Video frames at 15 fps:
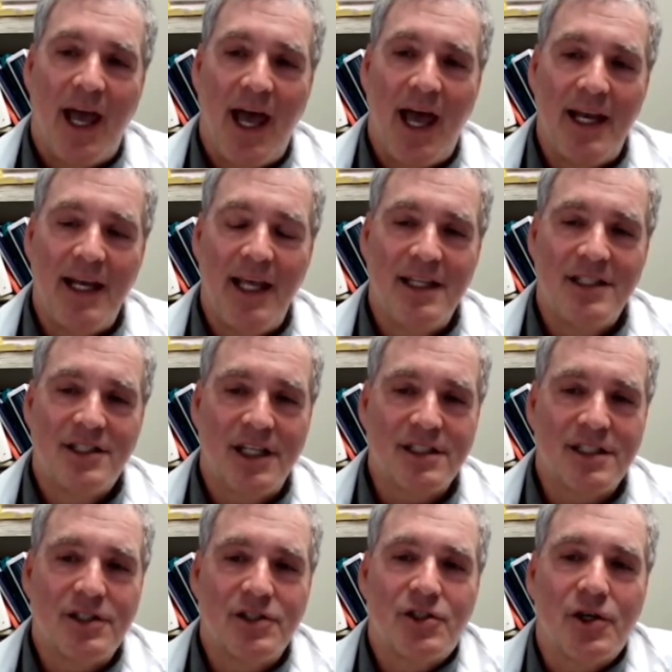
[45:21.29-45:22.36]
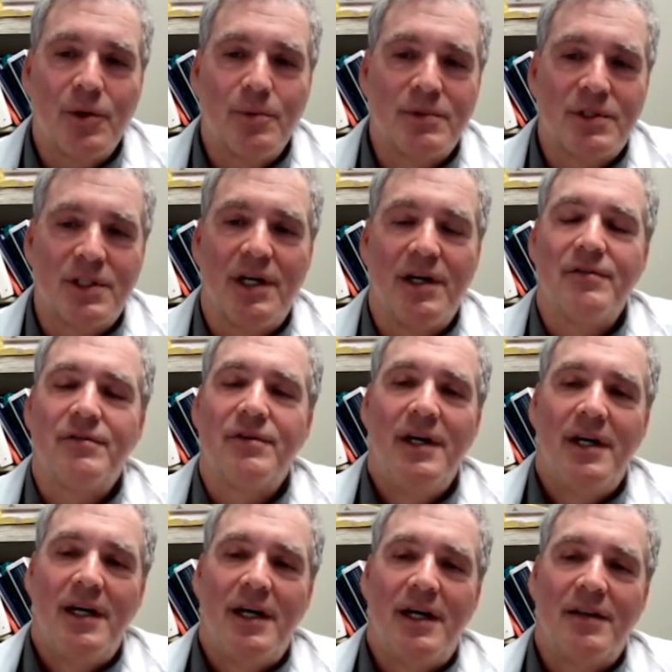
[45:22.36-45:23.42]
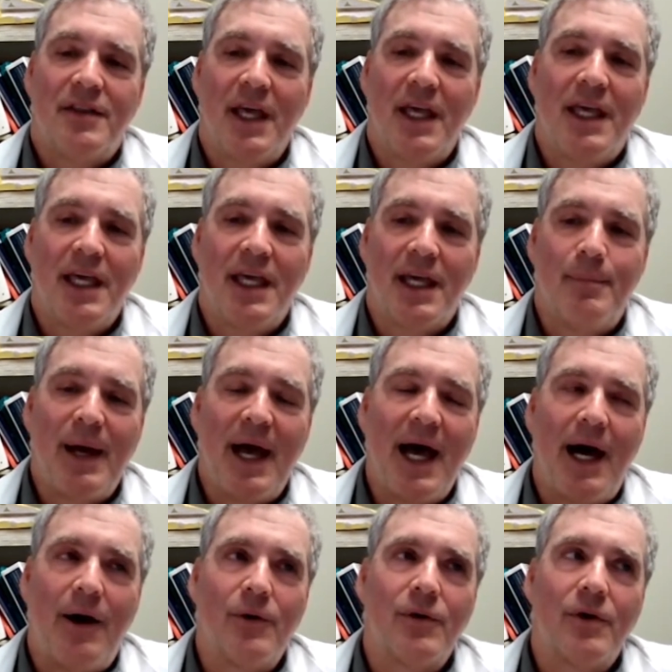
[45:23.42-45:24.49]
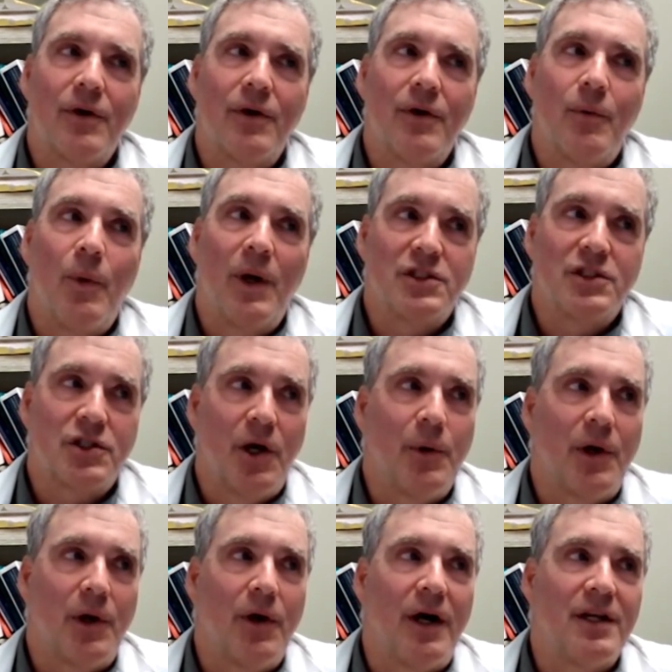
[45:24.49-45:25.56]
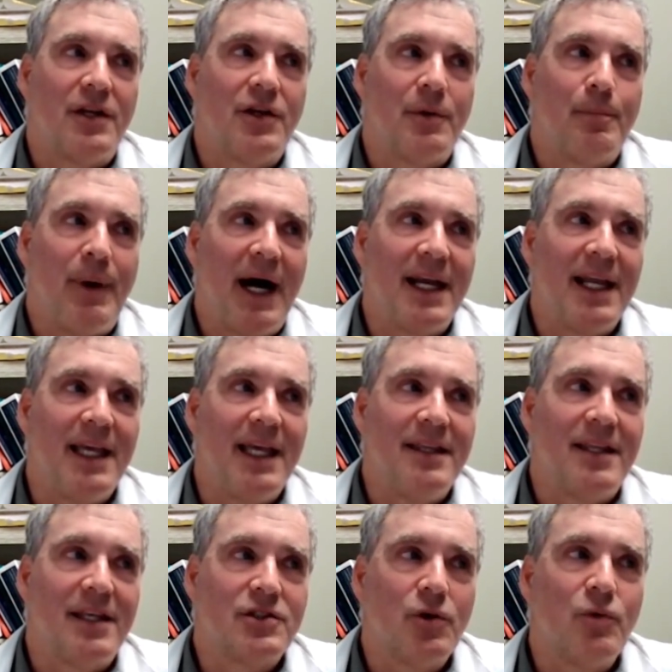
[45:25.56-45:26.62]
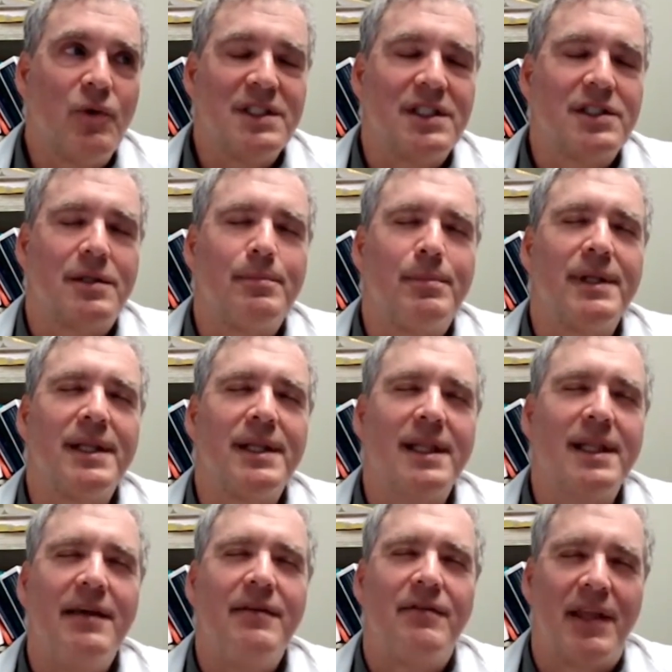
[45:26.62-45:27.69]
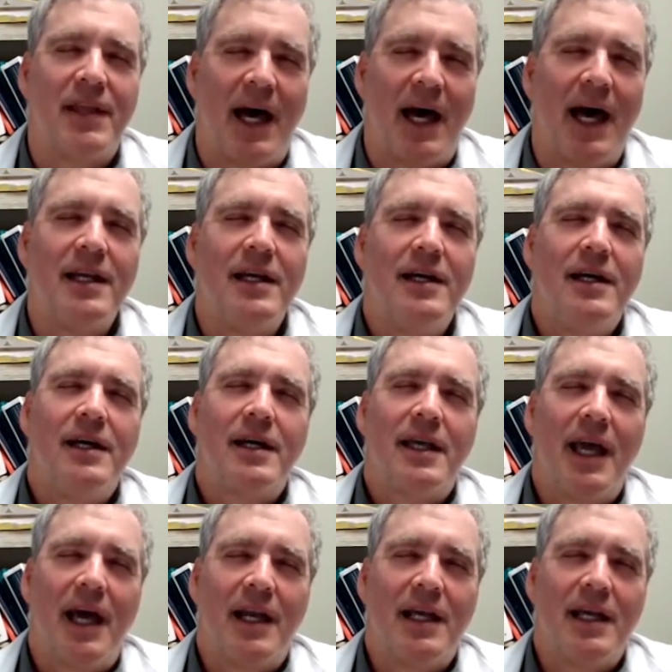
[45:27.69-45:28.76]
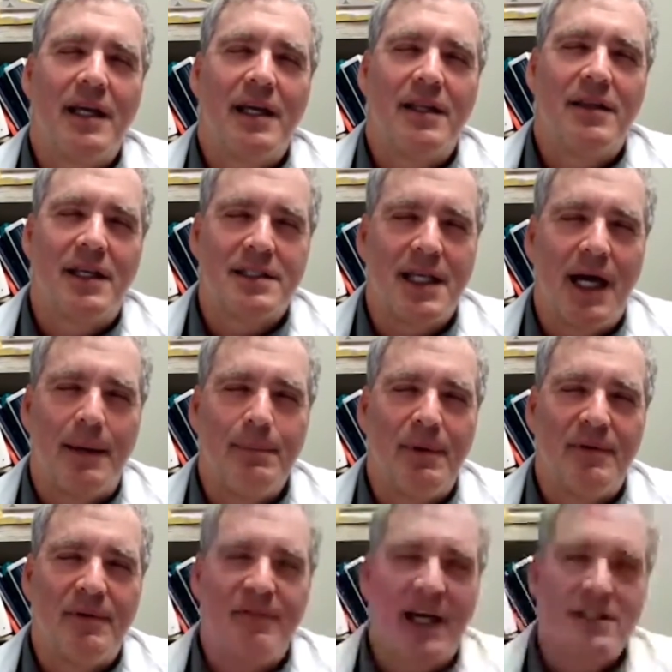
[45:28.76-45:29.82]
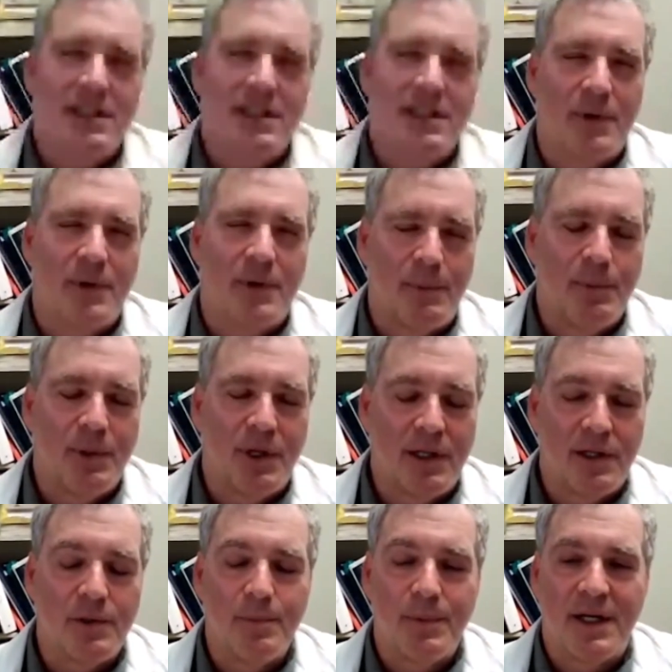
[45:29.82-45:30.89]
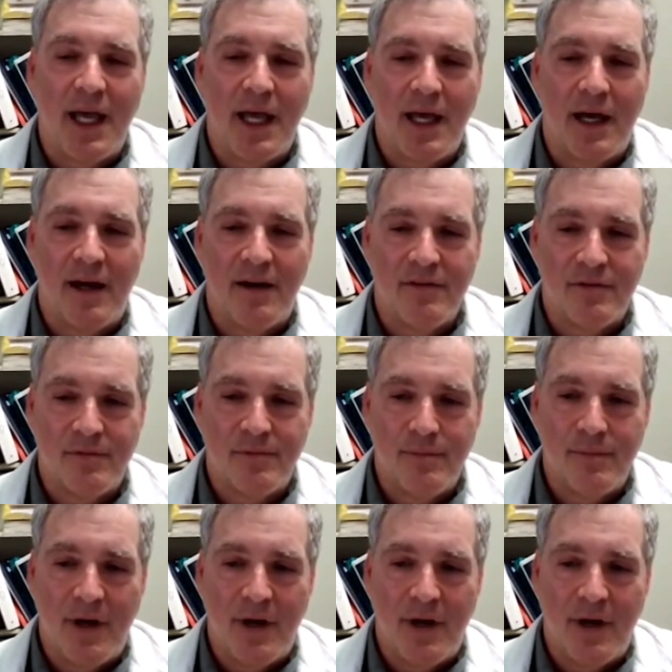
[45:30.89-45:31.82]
And just in terms of thinking about what's going on in your body, there's no reason to believe that getting this type of vaccine, whether we put a little bit of